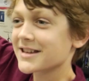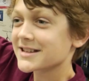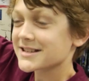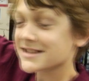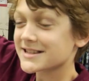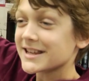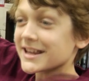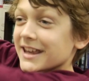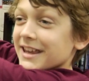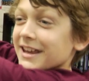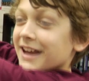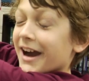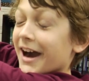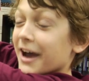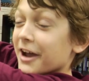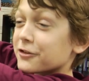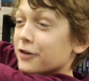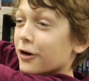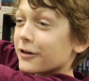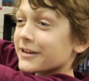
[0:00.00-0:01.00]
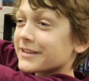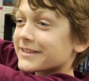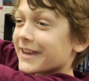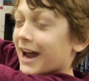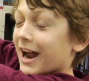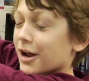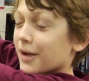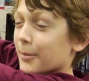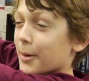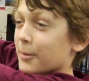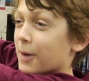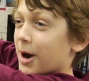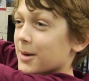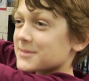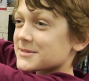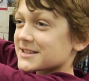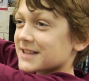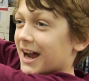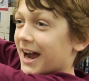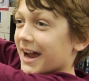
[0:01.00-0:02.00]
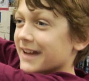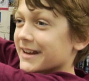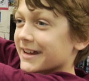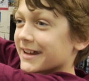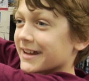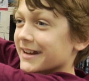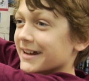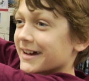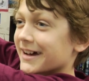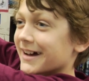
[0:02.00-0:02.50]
See, I wrote it down and my mom signed it.